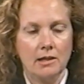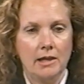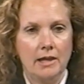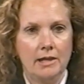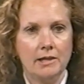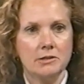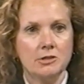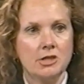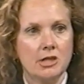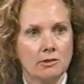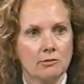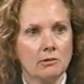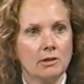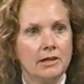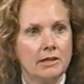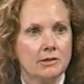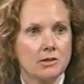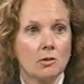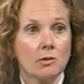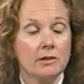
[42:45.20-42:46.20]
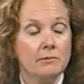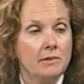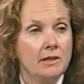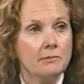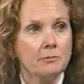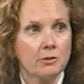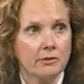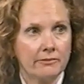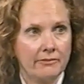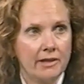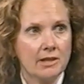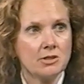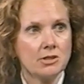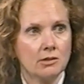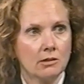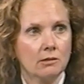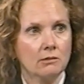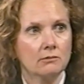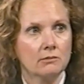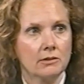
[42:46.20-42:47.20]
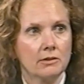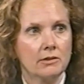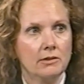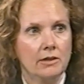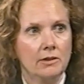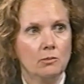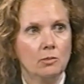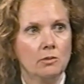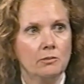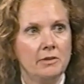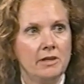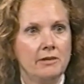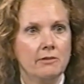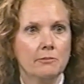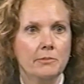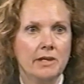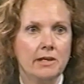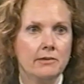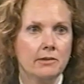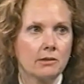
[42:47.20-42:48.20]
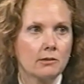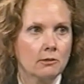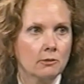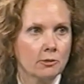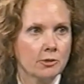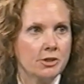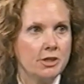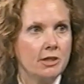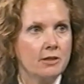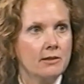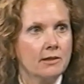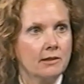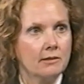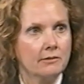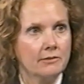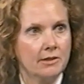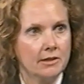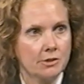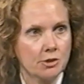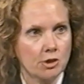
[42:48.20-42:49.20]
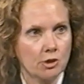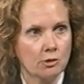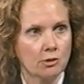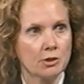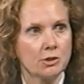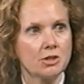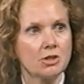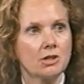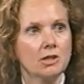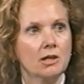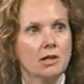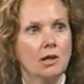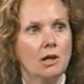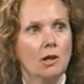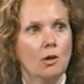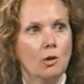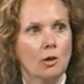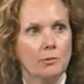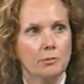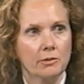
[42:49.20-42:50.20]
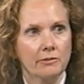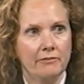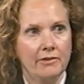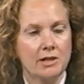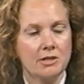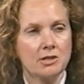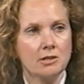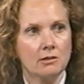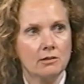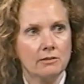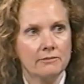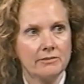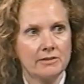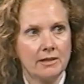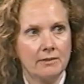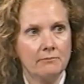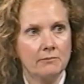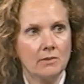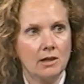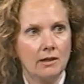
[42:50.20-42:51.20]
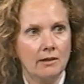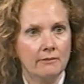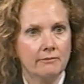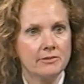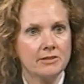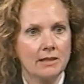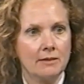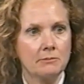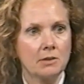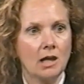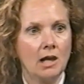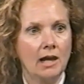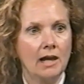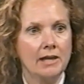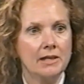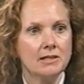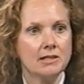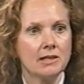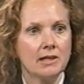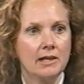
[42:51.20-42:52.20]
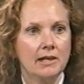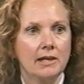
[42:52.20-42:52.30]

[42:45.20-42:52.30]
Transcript: And generally, it's going to be a professional. It will either be in the clergy, the church, or a professional of some kind.